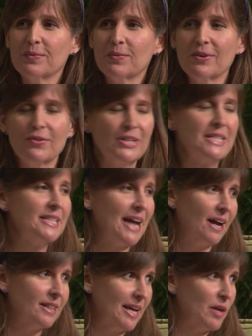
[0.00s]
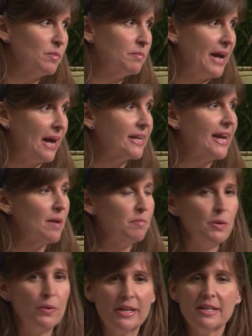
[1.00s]
we're very sad that Pat can't
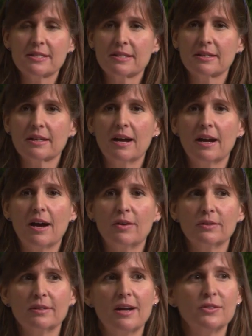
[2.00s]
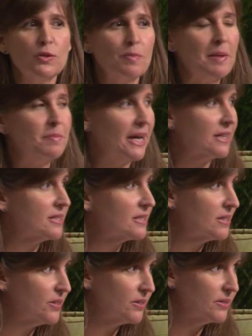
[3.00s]
be with us. I'll do my
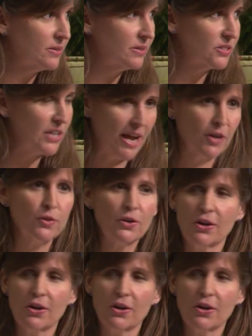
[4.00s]
best to channel